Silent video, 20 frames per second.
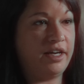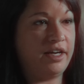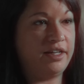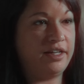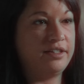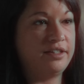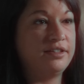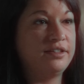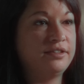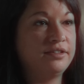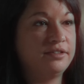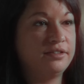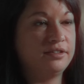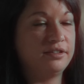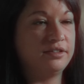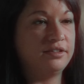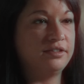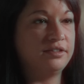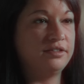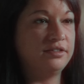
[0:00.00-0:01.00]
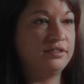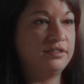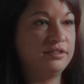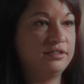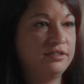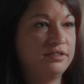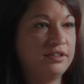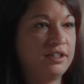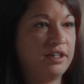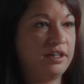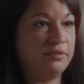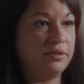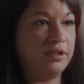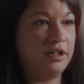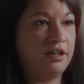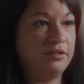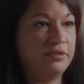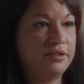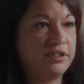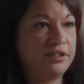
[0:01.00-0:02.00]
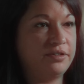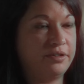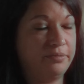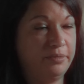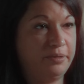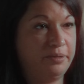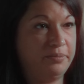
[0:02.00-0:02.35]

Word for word: that I will always